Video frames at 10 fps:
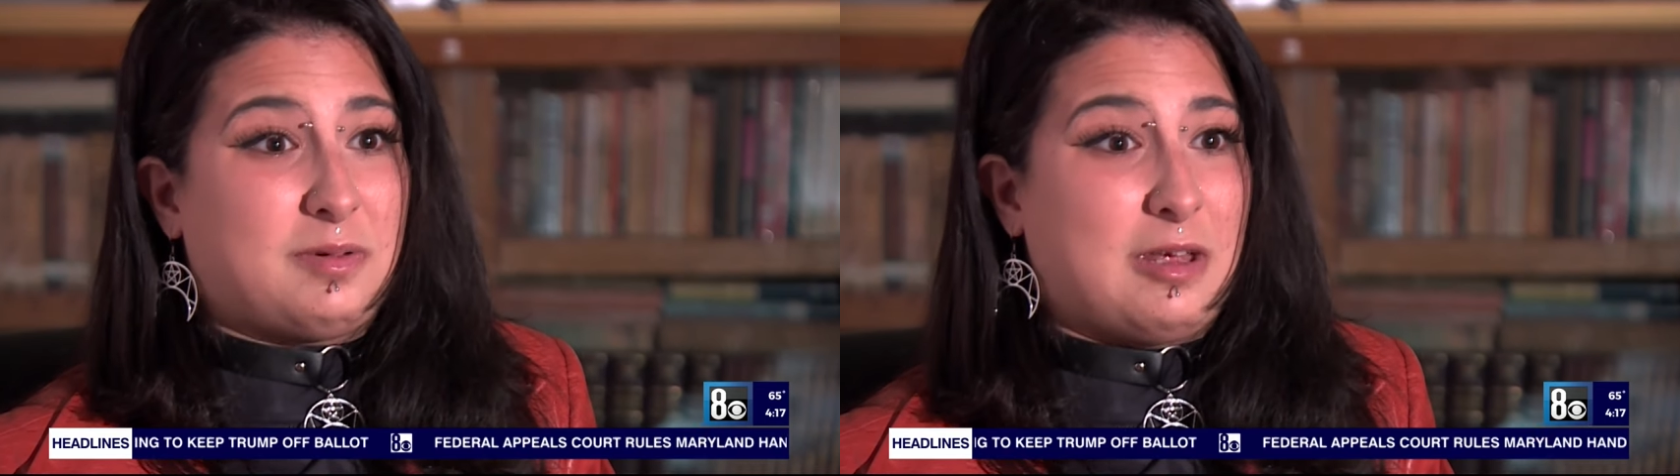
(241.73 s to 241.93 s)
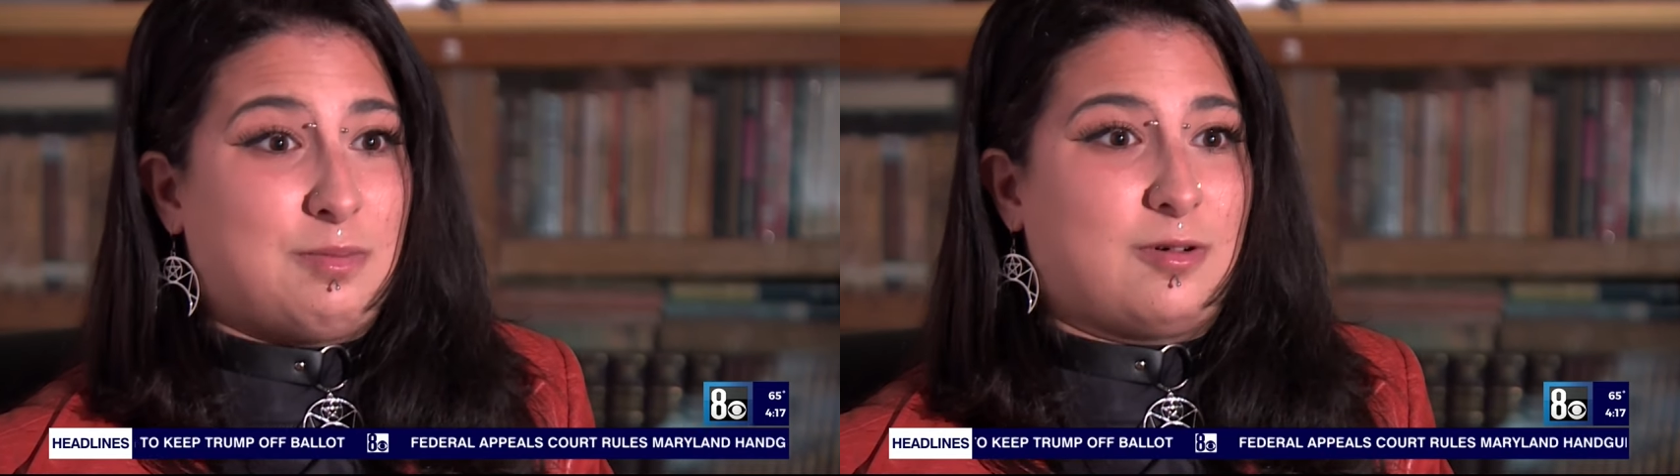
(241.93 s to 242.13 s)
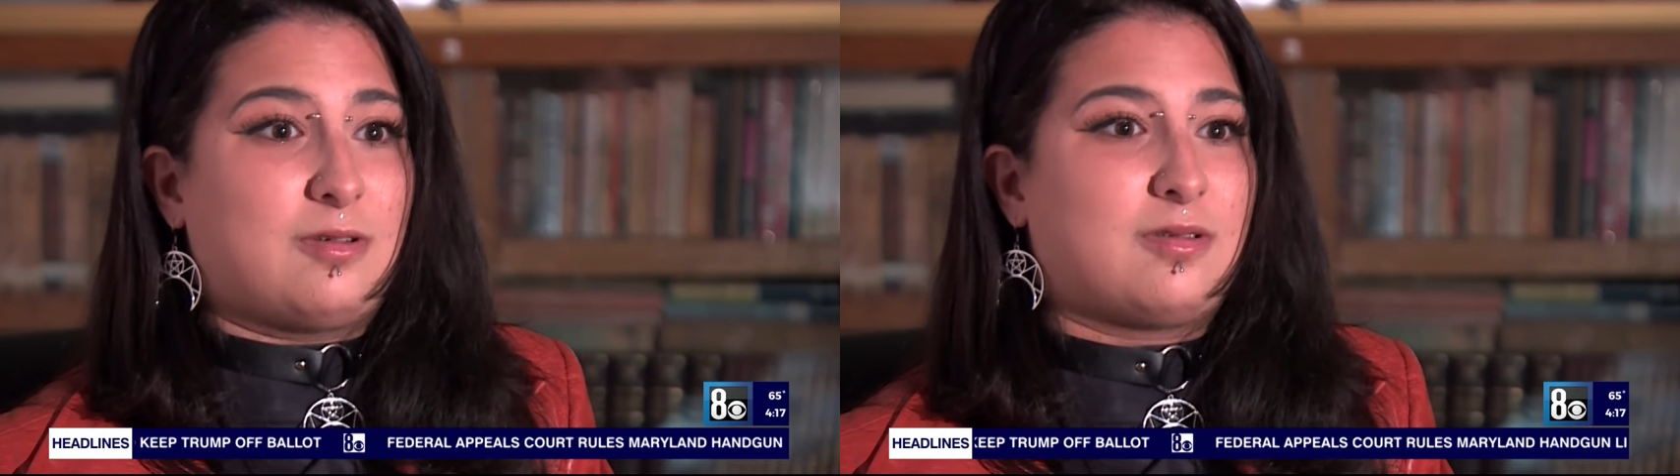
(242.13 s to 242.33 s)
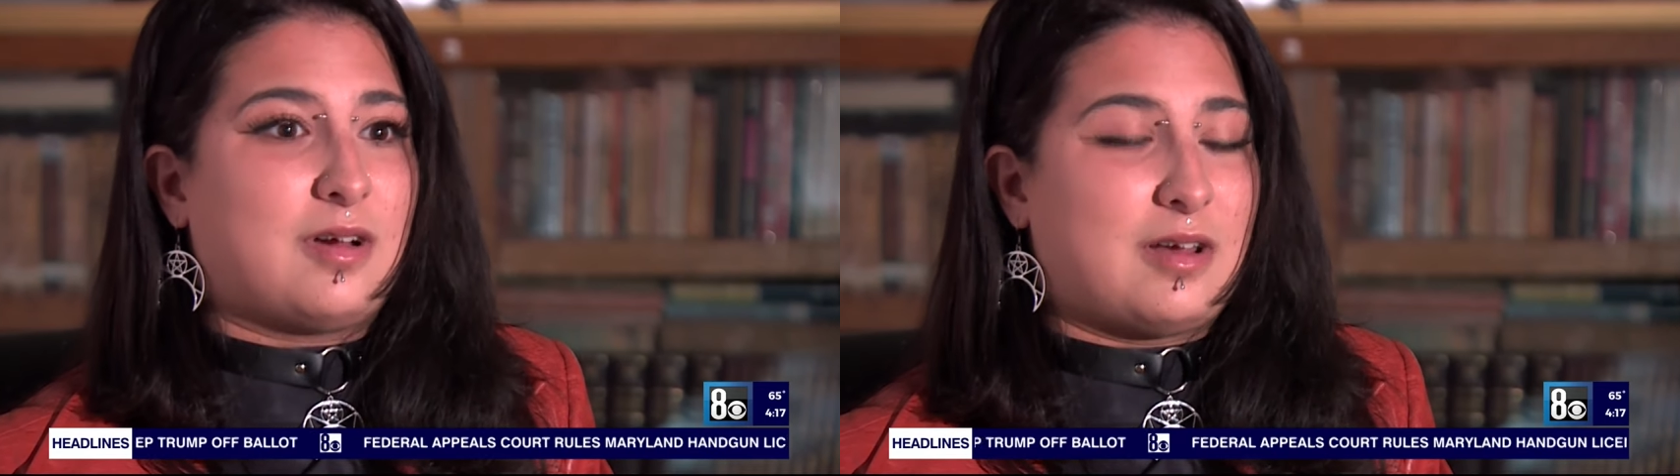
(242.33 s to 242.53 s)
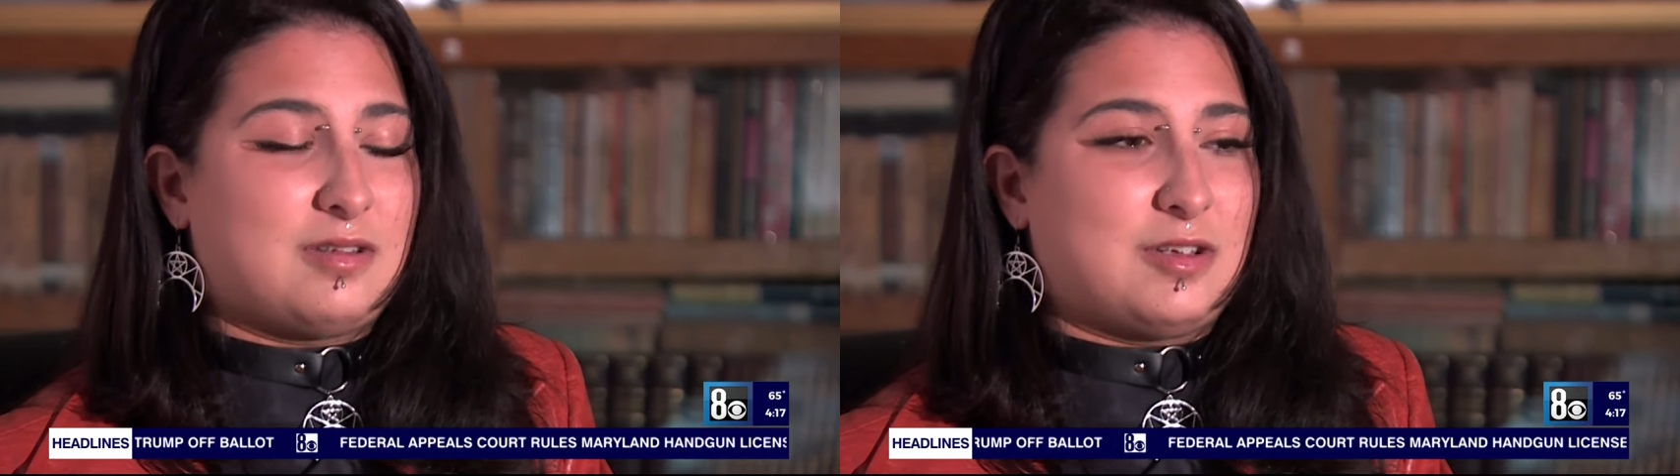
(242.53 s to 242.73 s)
people
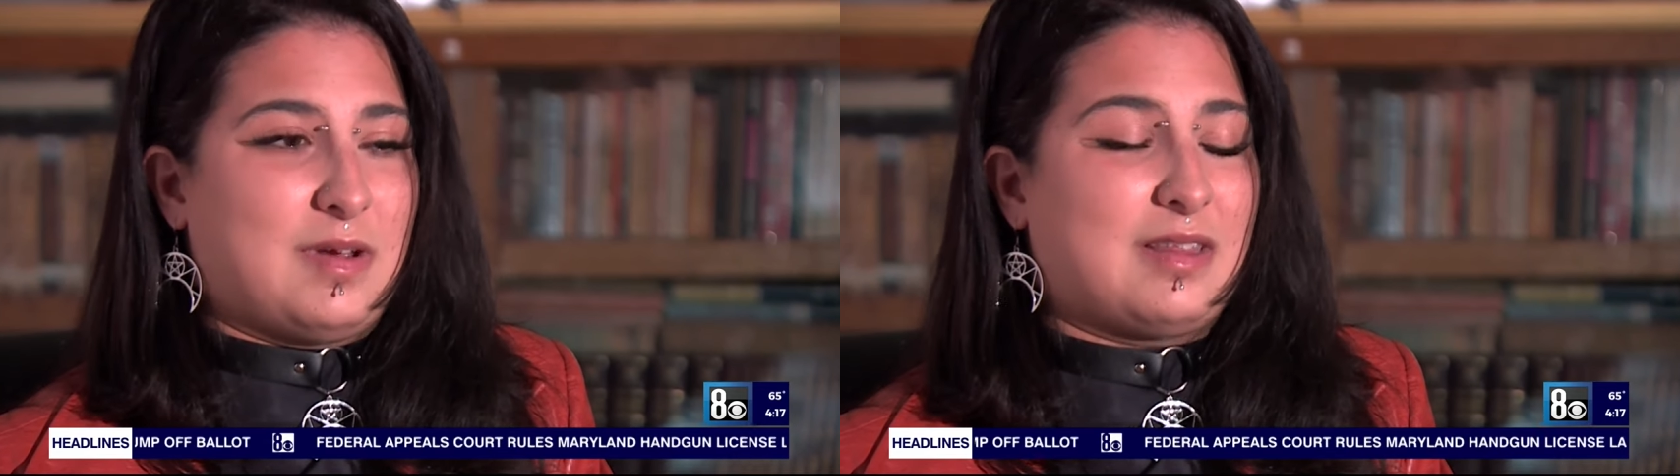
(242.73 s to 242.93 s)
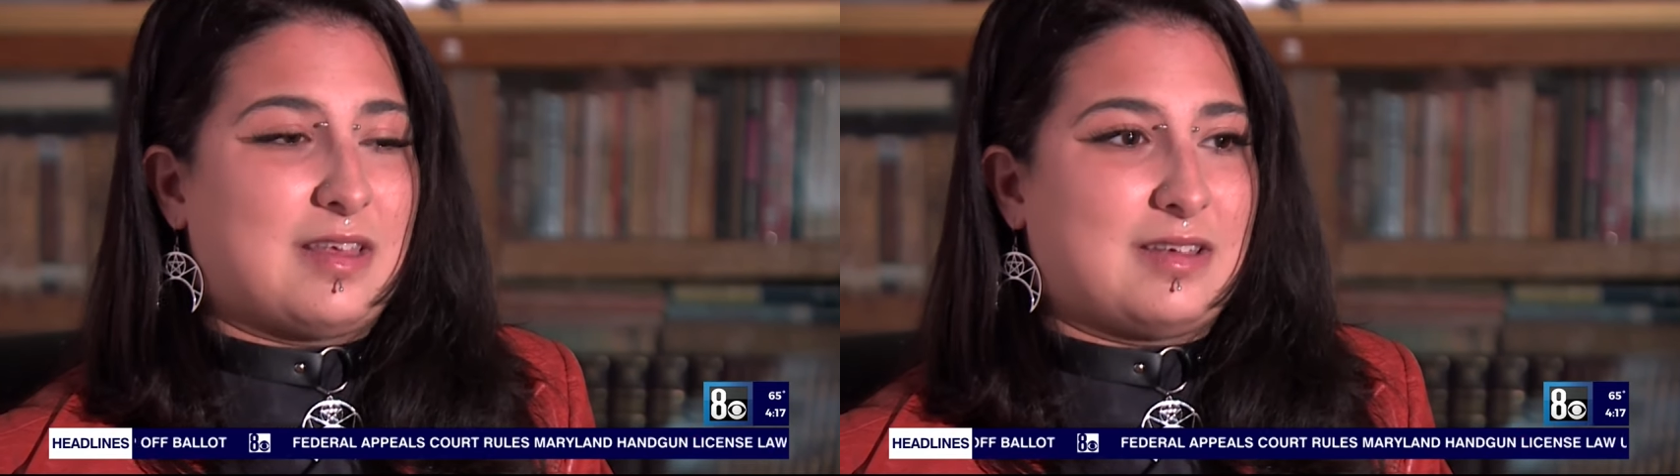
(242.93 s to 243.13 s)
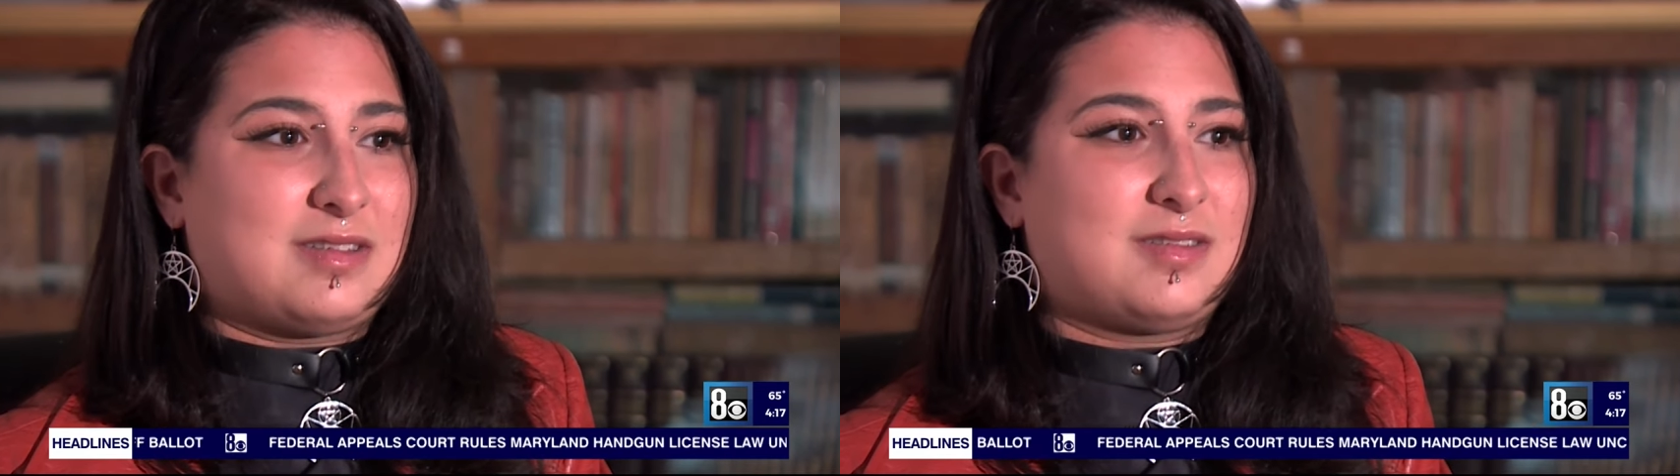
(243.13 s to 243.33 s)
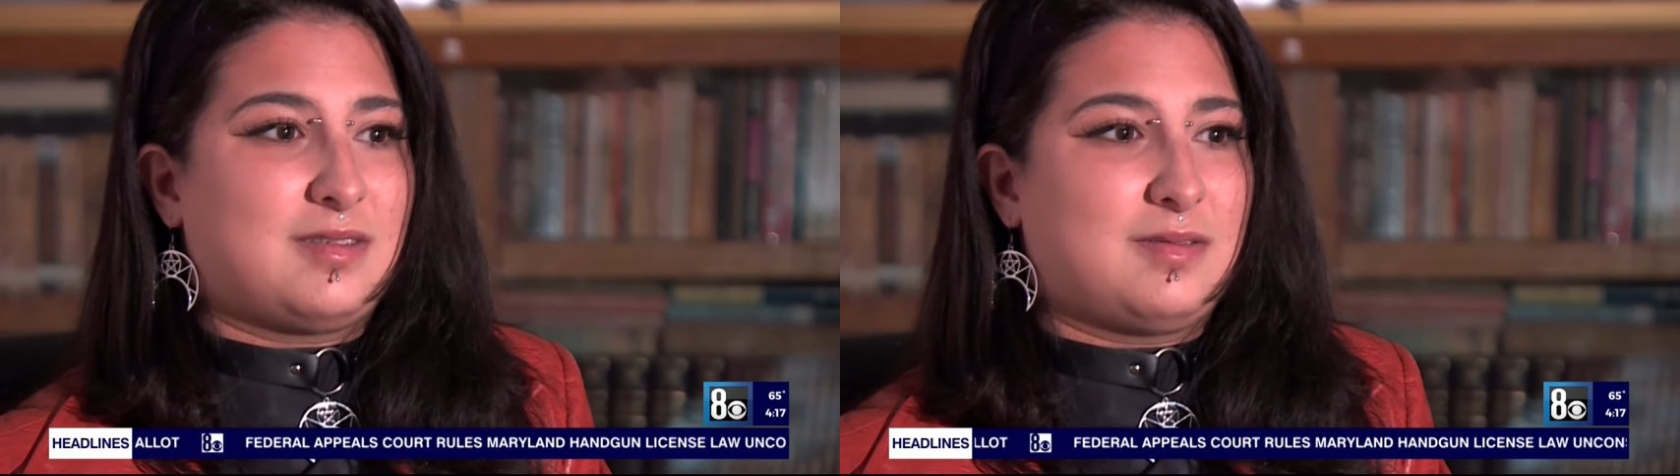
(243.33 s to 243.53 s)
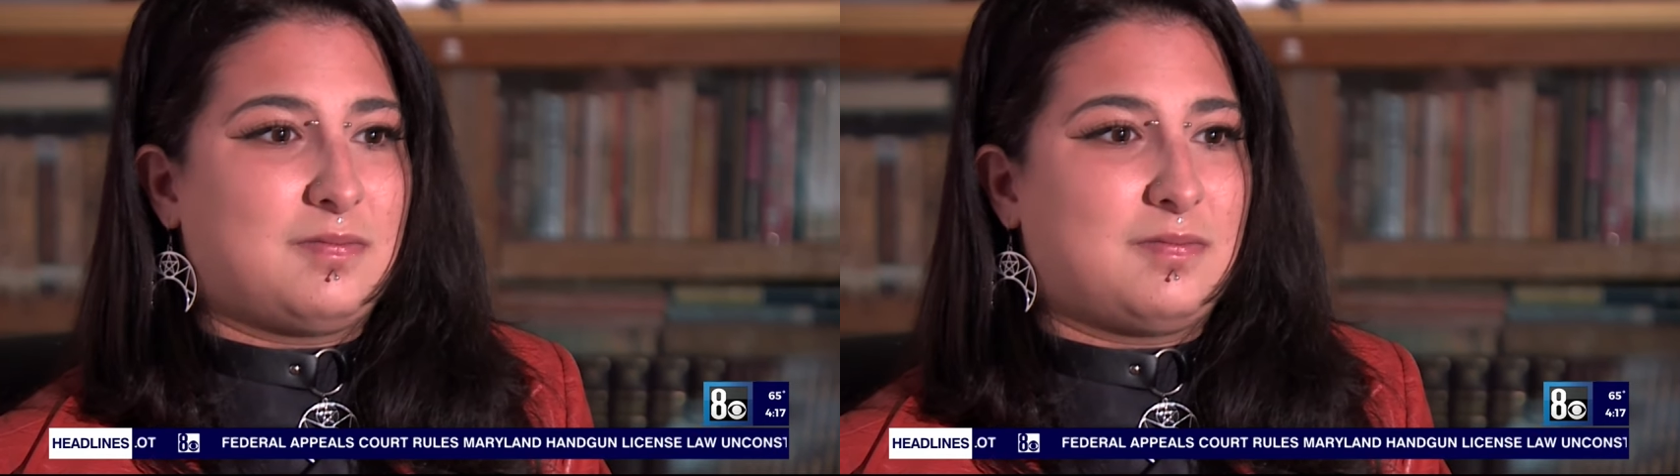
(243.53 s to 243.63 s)
and doing this